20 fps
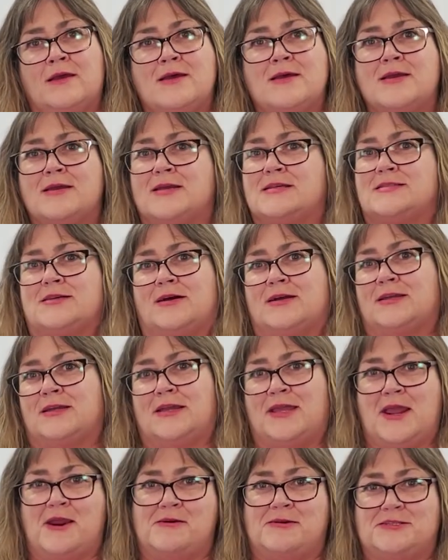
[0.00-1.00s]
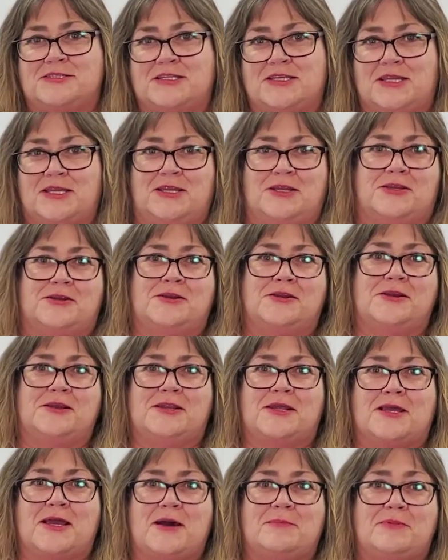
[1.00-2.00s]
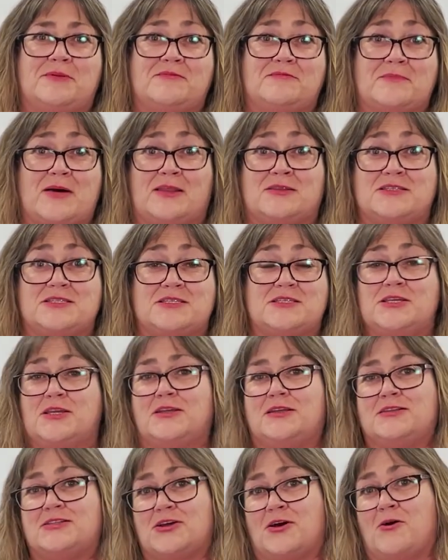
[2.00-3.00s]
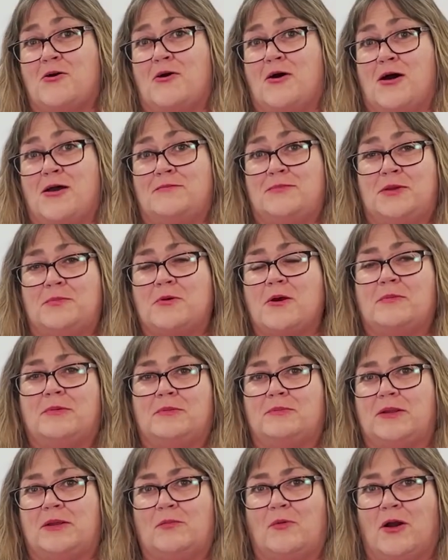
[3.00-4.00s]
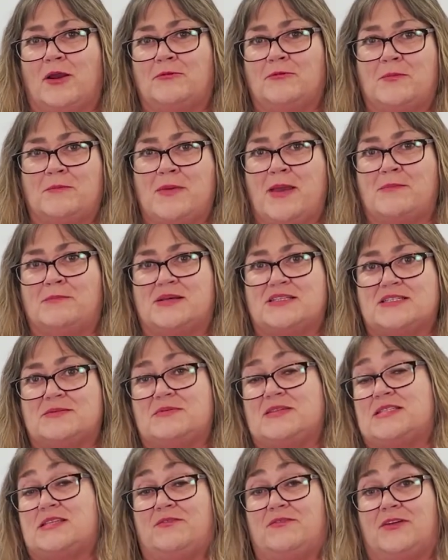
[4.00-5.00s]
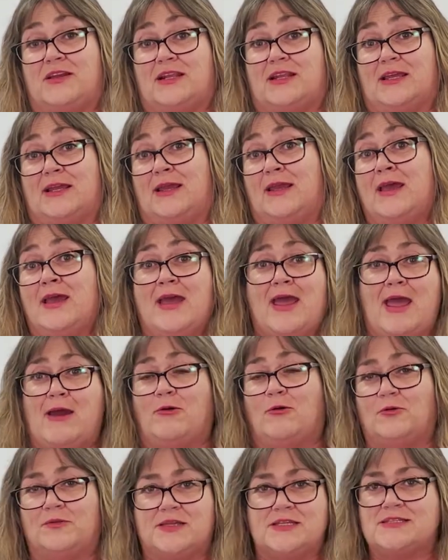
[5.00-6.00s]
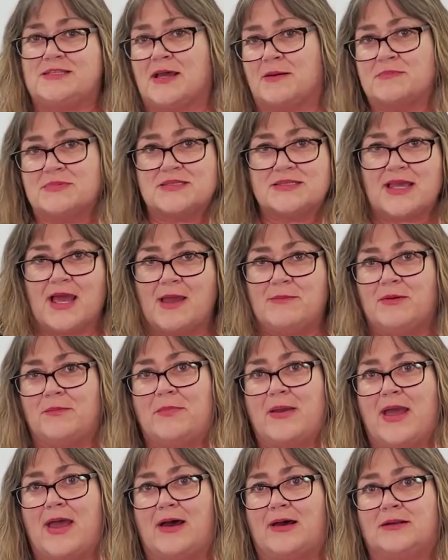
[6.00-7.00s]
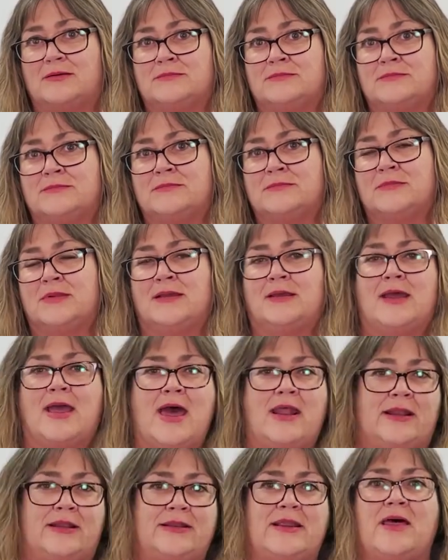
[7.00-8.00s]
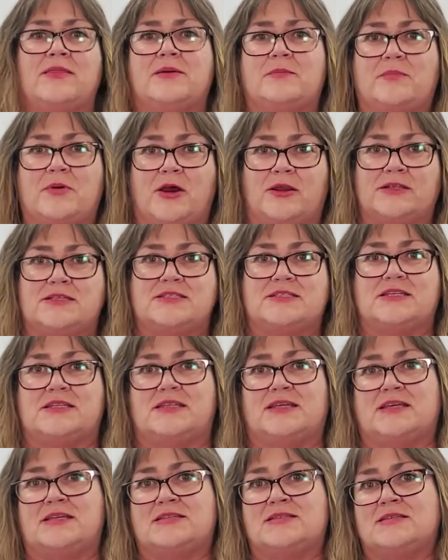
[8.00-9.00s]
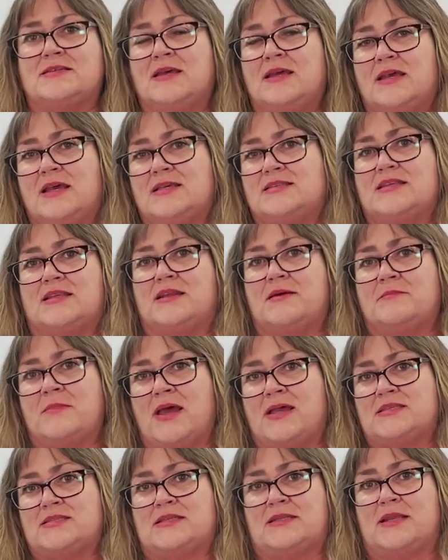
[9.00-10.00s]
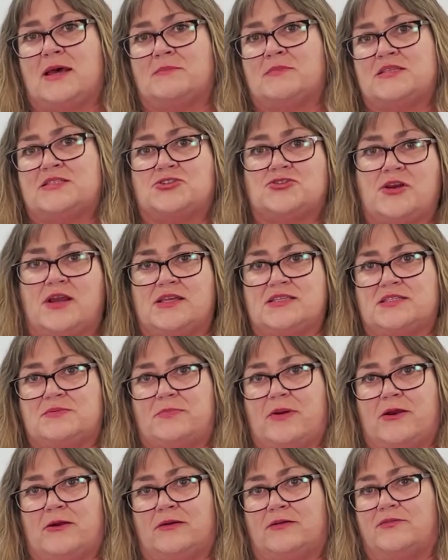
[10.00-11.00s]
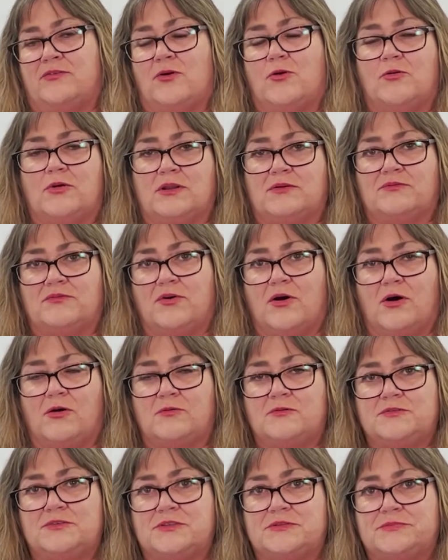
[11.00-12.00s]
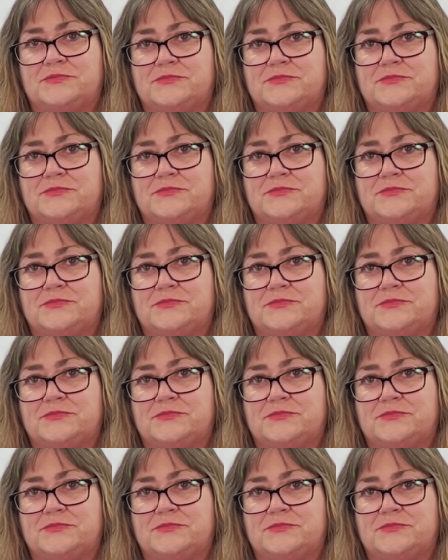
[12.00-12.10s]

Because I can guarantee you, in a couple of months' time, you probably won't remember specifically how all these numbers came about. And another bonus to this is that it makes the numbers transparent for all involved.